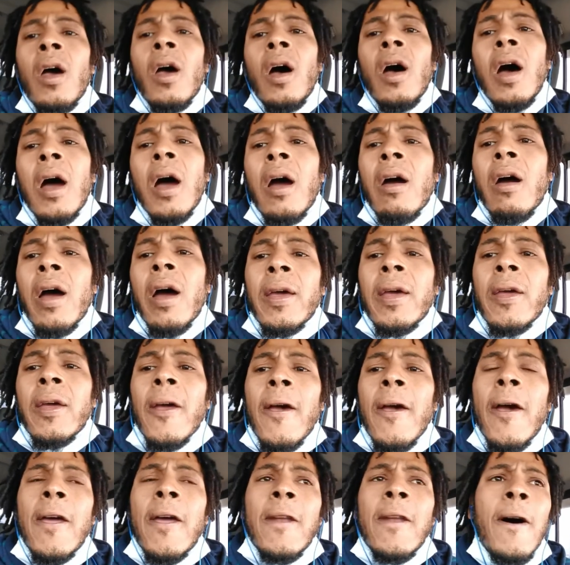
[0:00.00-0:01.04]
All right,
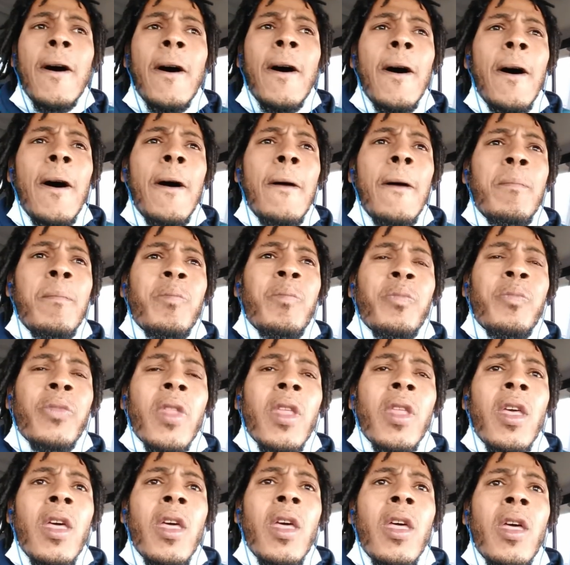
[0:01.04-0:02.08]
and um,
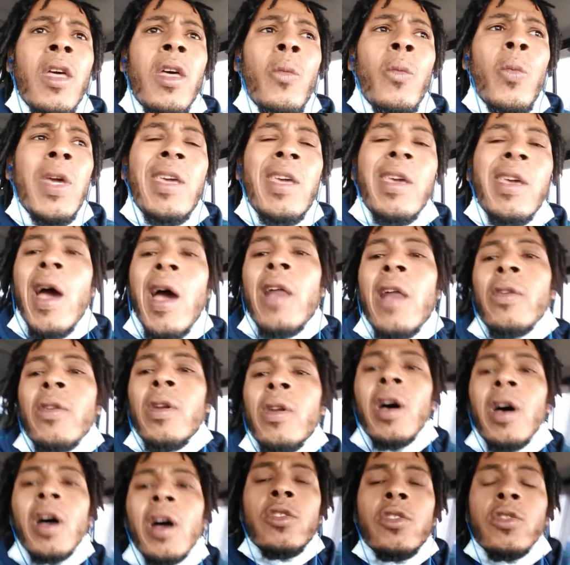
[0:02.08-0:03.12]
we gathered
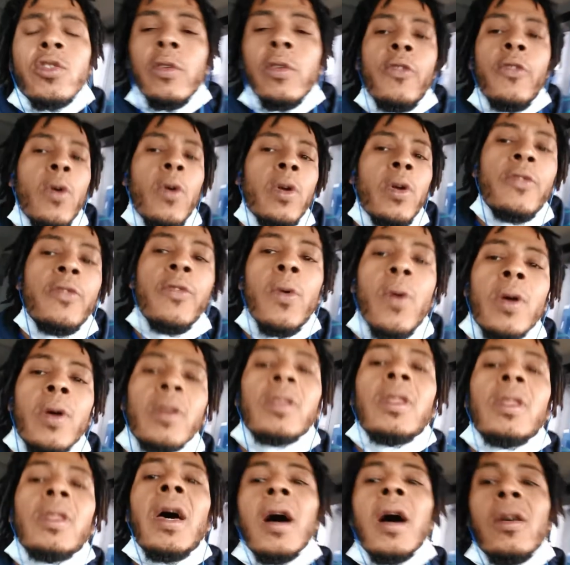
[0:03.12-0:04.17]

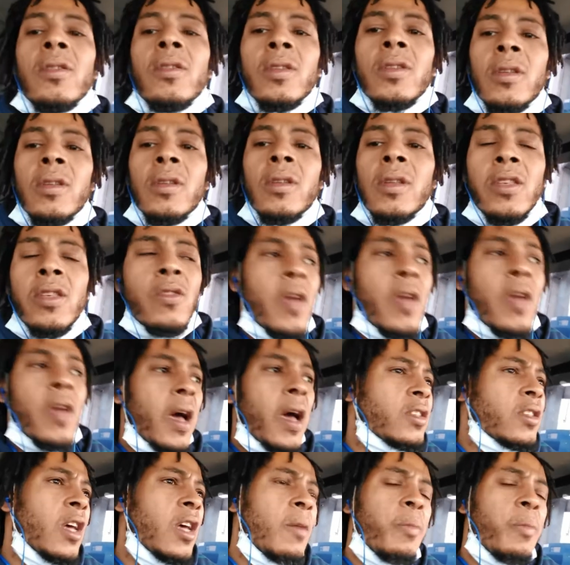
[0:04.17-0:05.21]
144,000. Now you got
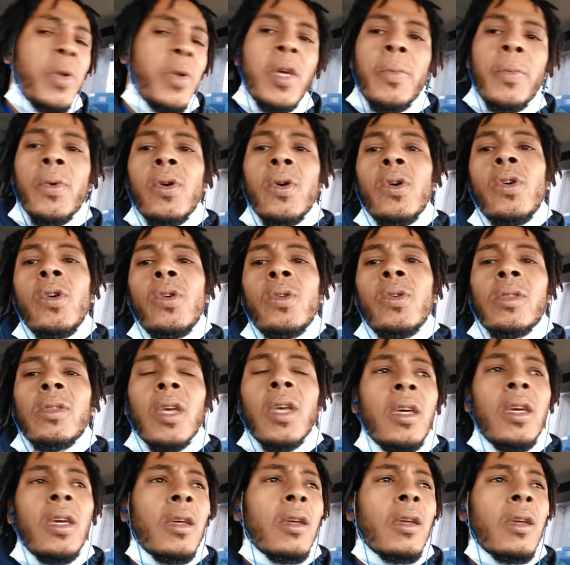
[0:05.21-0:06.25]
some people who
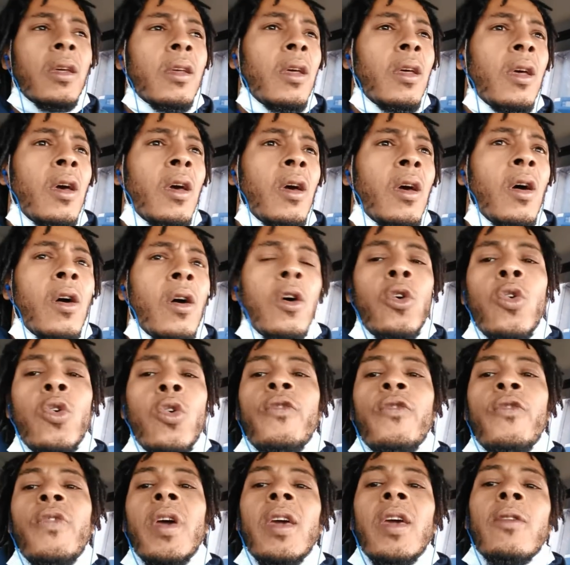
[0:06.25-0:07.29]
think, who
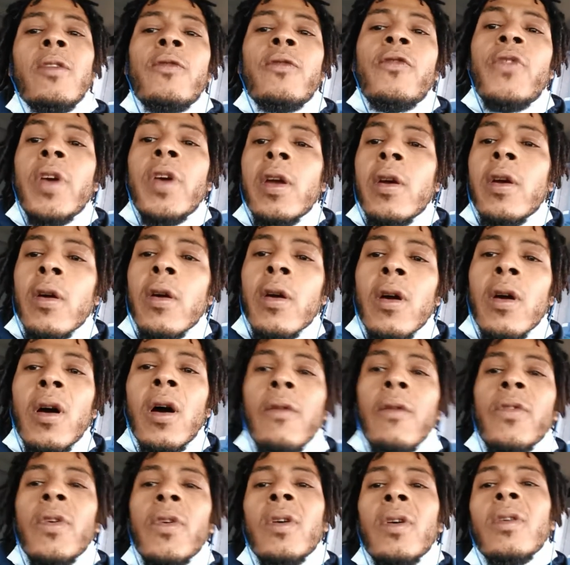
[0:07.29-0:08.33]
in fear
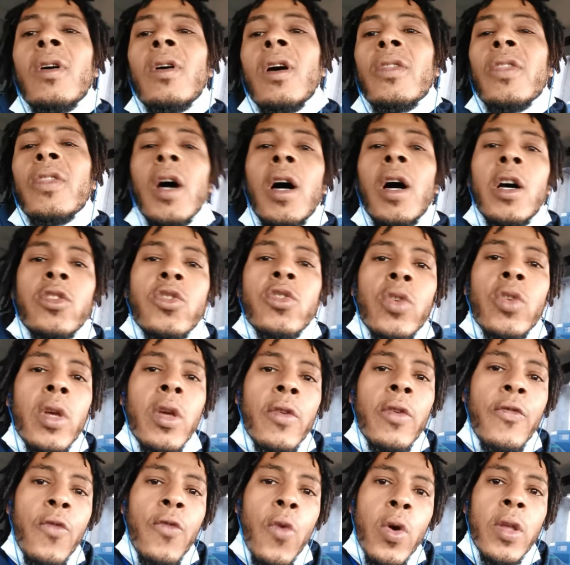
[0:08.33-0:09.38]
of the of the
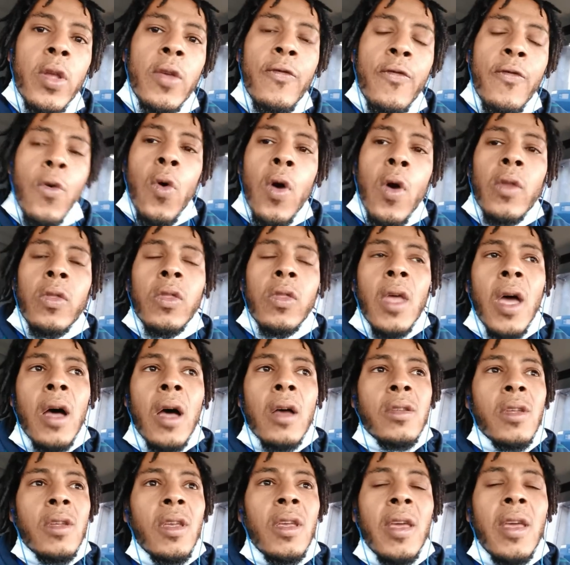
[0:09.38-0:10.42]

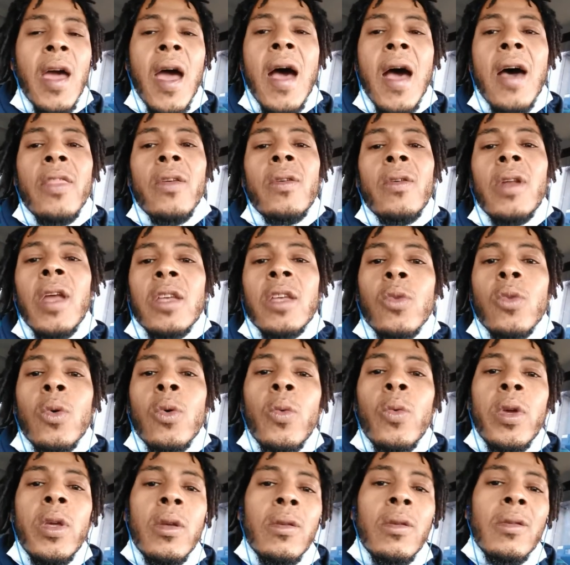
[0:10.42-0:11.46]
144,000 gathering. That's what
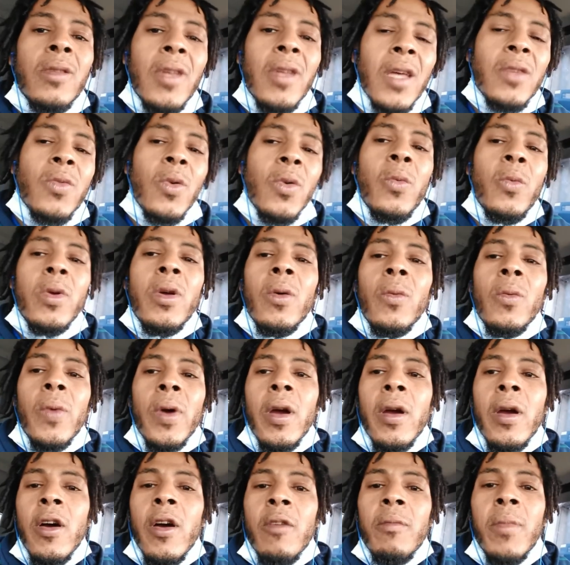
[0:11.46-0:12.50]
we that's what we're
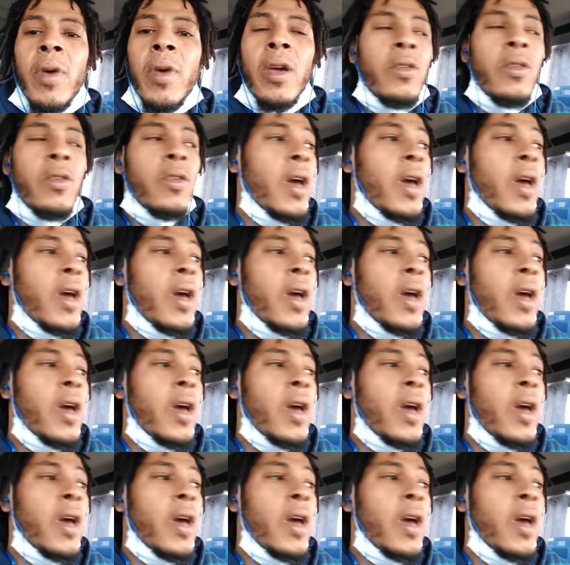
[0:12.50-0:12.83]
aware of, man.